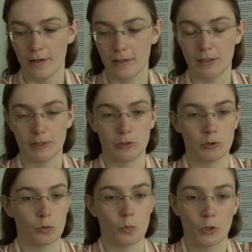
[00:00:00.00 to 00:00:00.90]

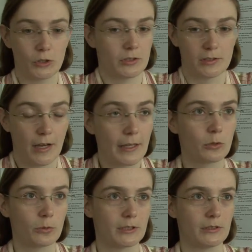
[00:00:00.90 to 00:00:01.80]
and what is an
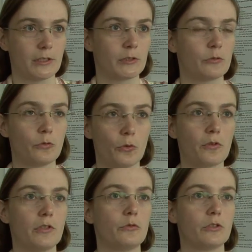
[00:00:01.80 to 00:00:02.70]
adequate text for
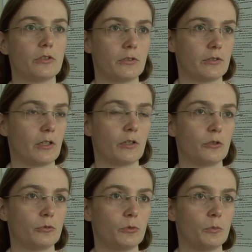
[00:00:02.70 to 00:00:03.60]
the different
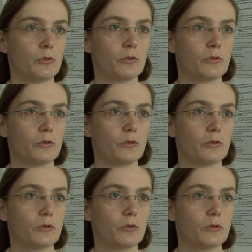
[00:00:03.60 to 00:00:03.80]
target groups.